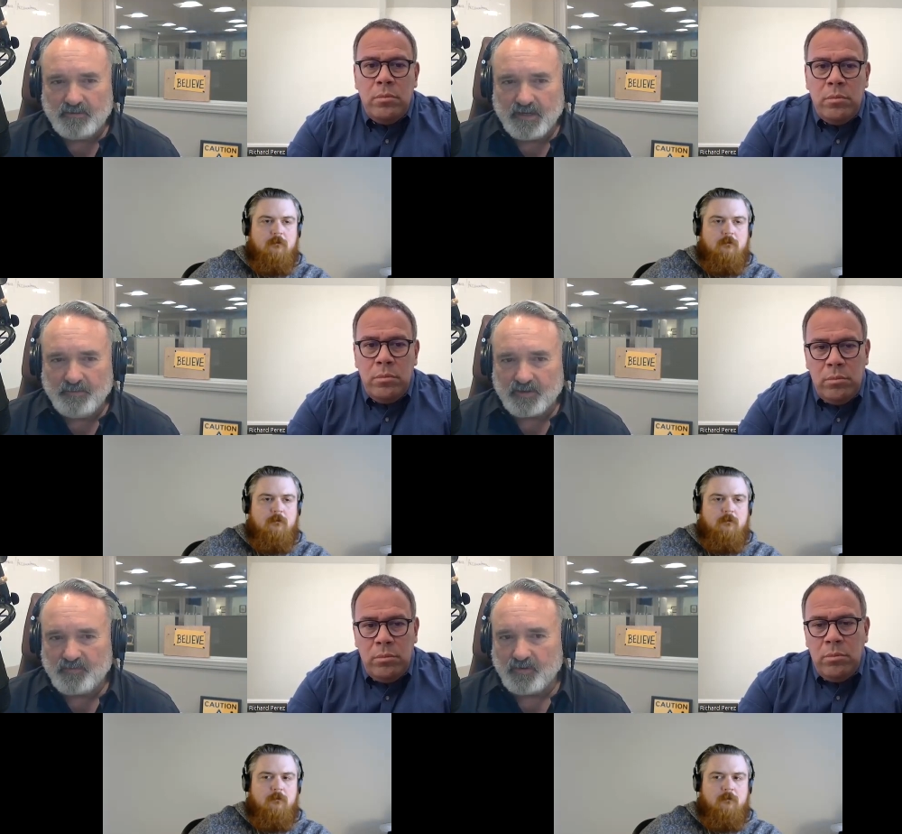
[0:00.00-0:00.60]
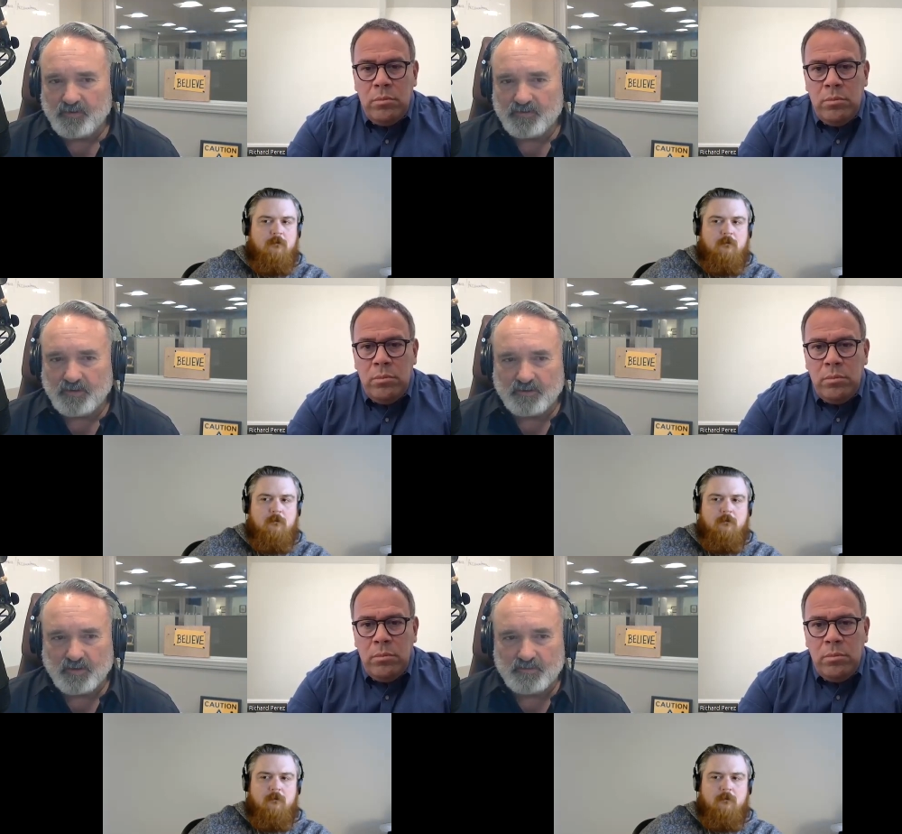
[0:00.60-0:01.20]
Speaker 1: and Apax focus
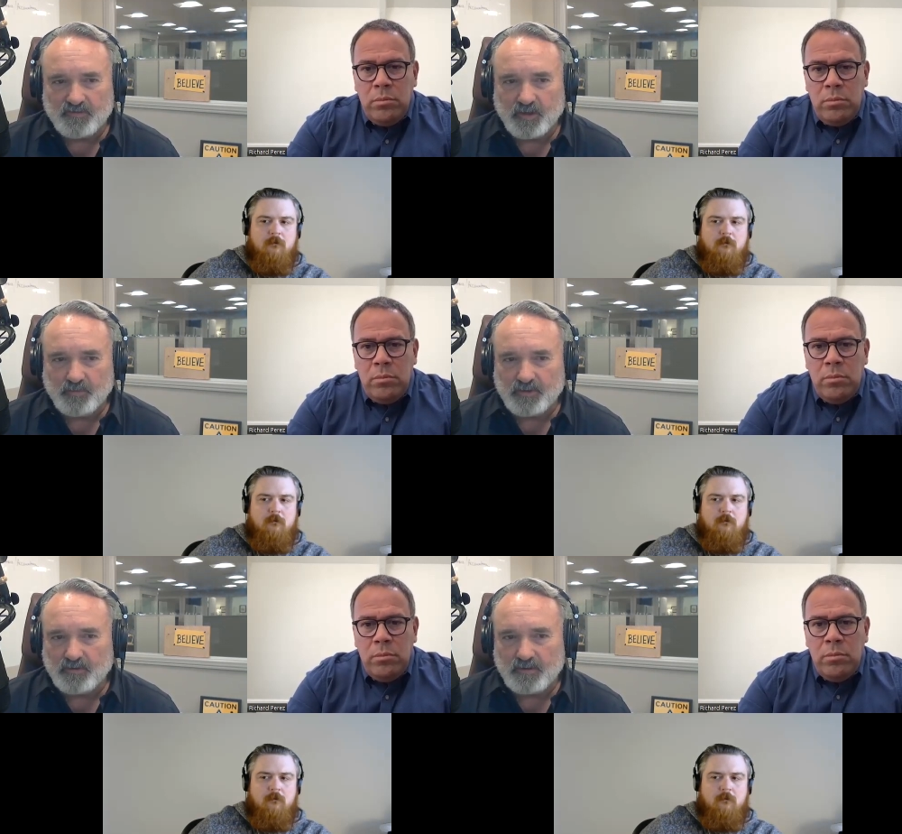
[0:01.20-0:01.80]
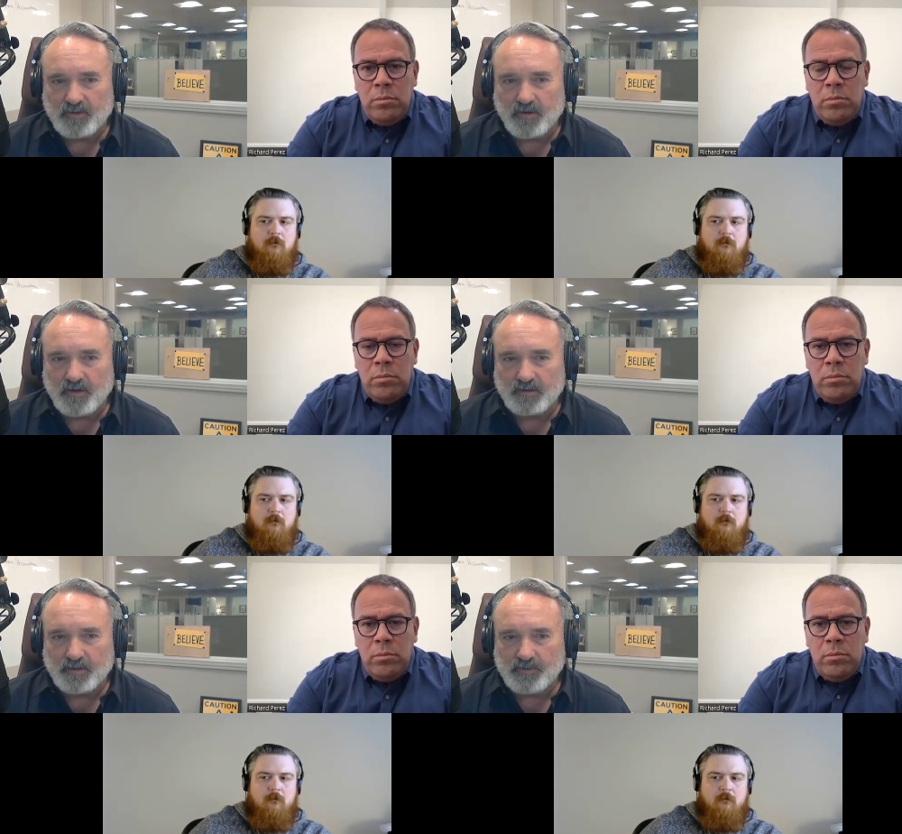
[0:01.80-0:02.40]
on in terms of helping newly
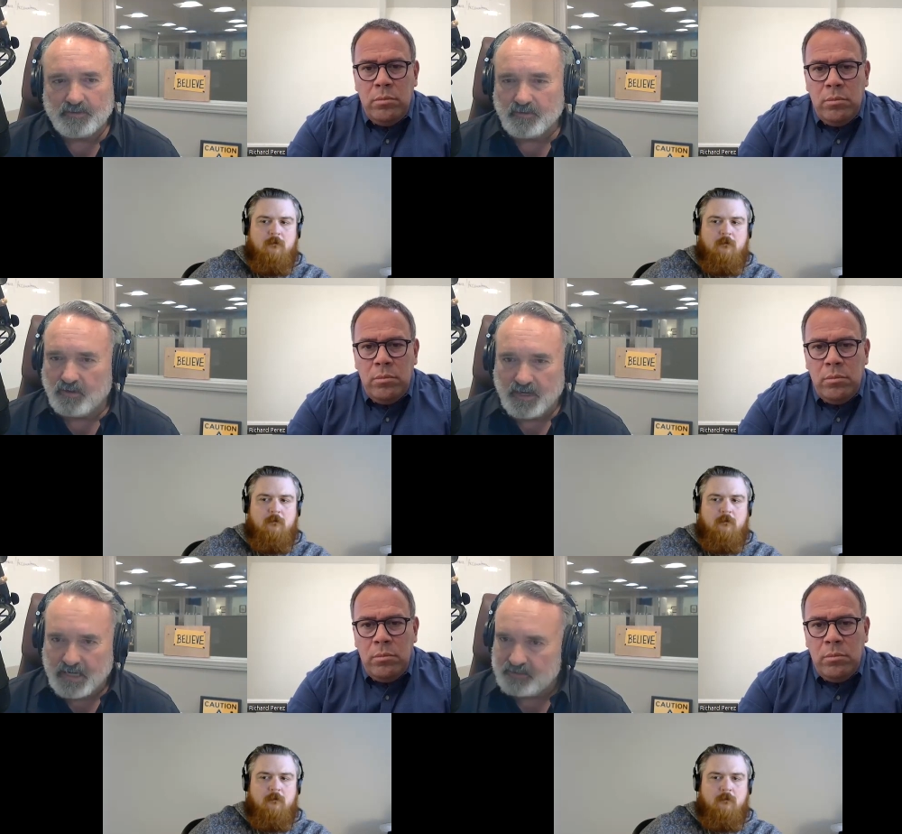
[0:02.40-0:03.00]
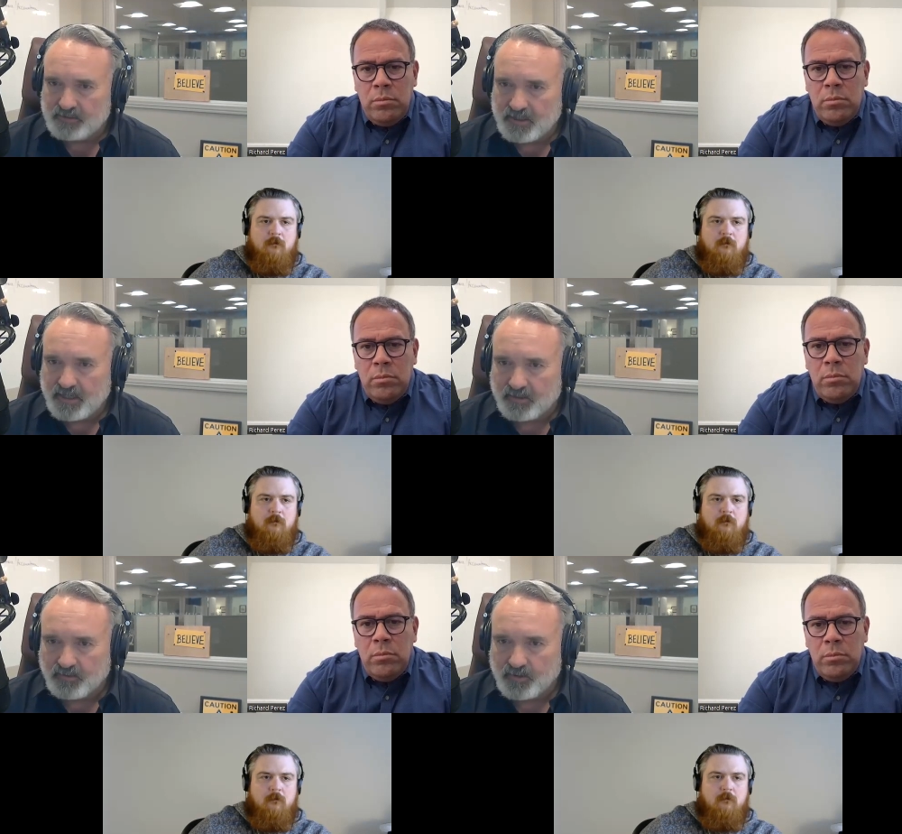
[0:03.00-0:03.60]
acquired companies grow and
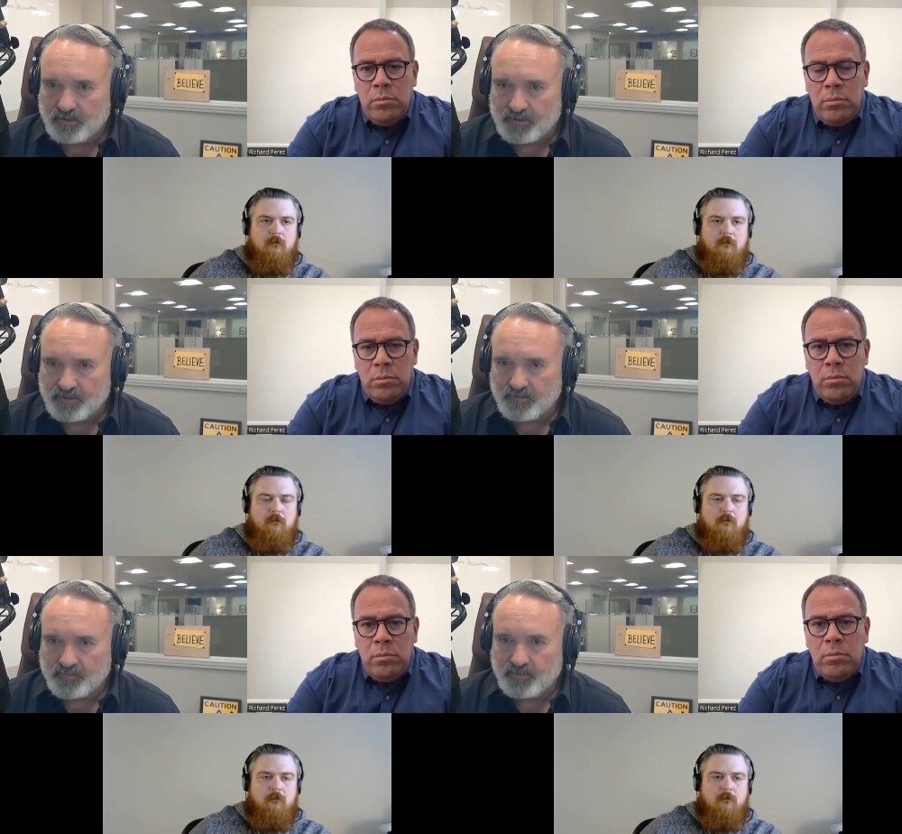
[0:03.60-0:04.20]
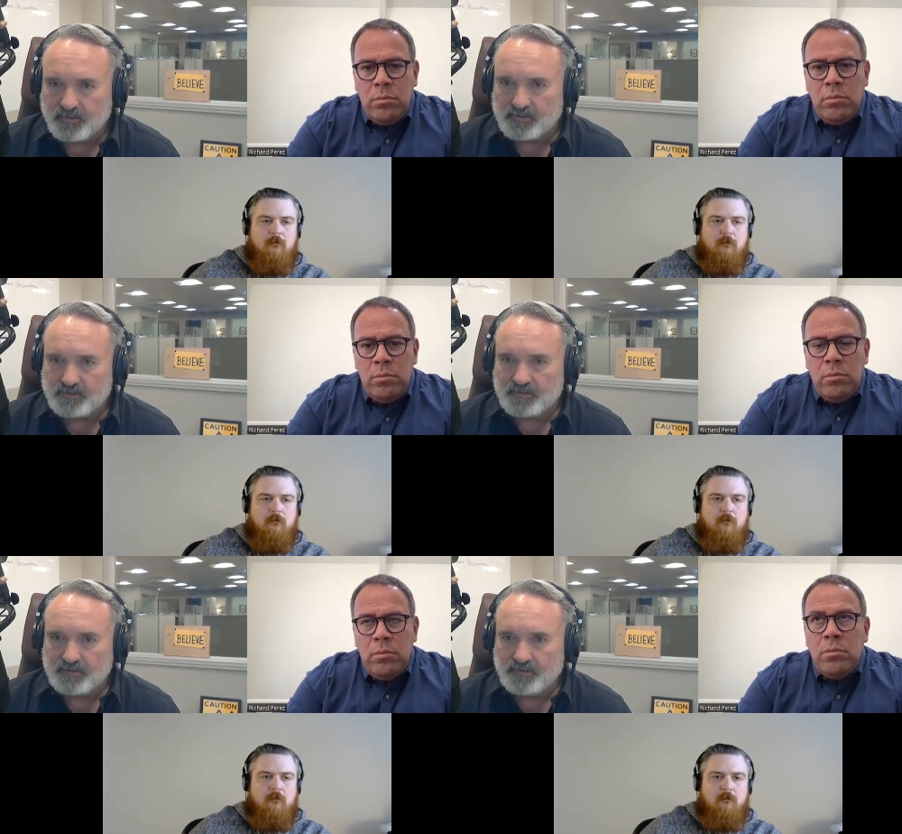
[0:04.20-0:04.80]
scale? What is your
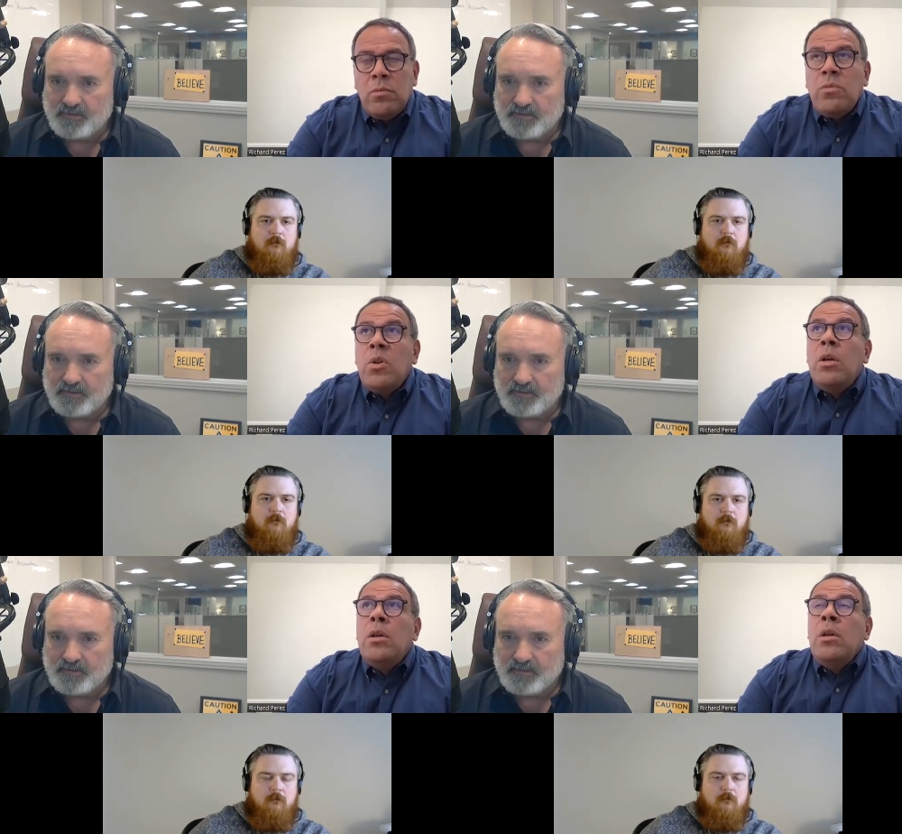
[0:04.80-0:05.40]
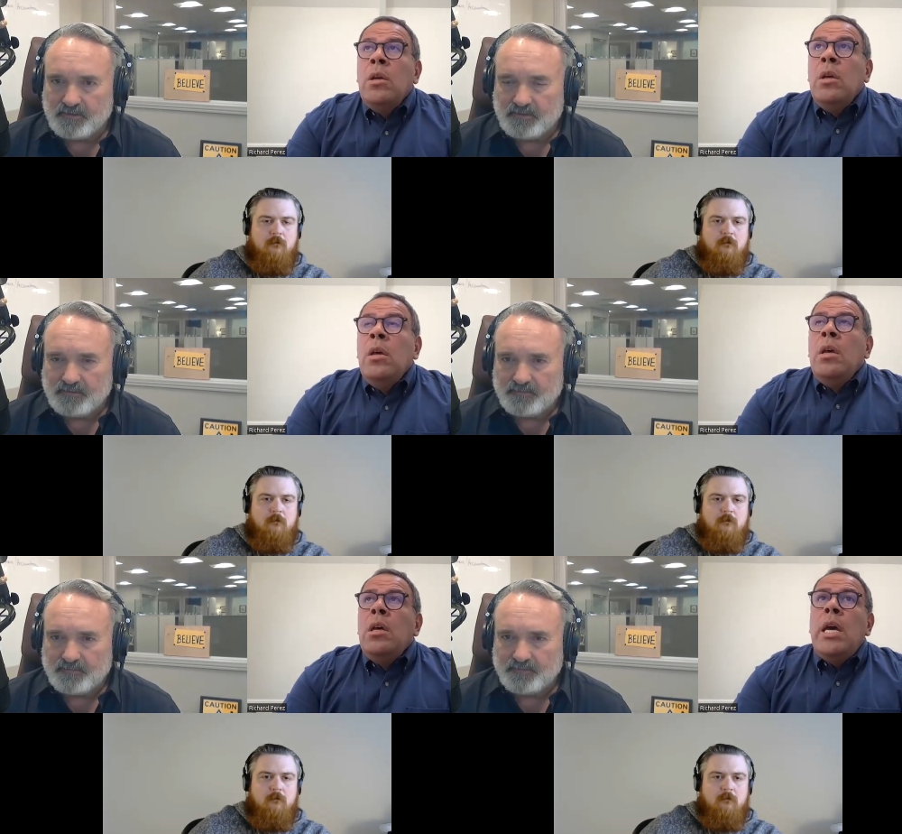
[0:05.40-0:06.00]
focus?
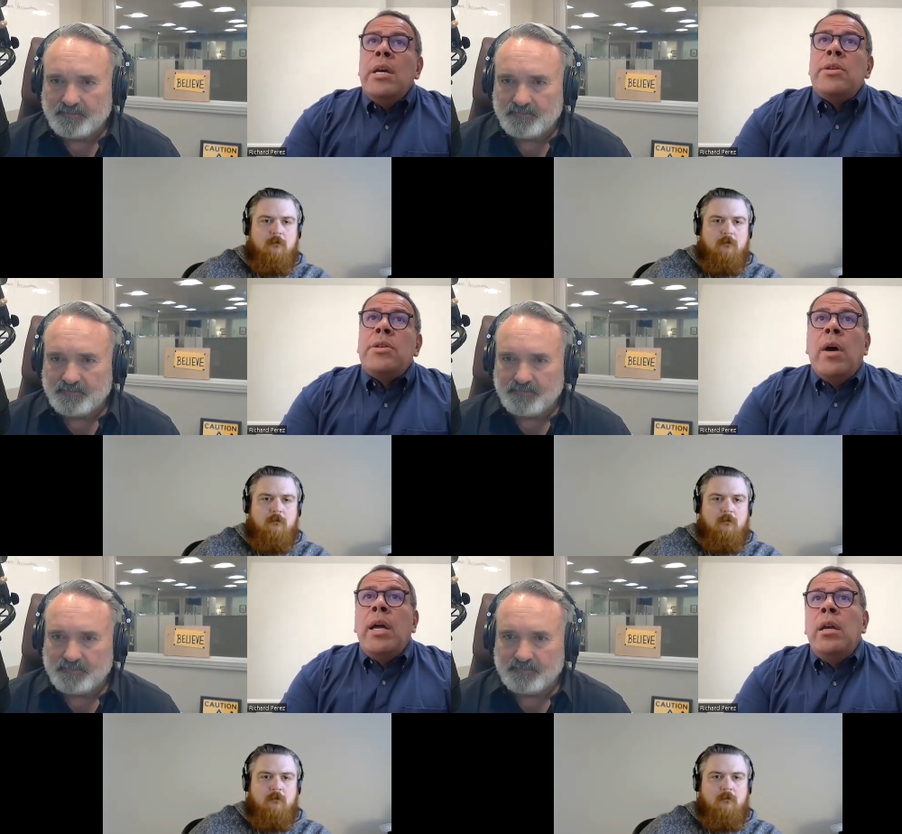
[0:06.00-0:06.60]
Speaker 2: Yeah, so I,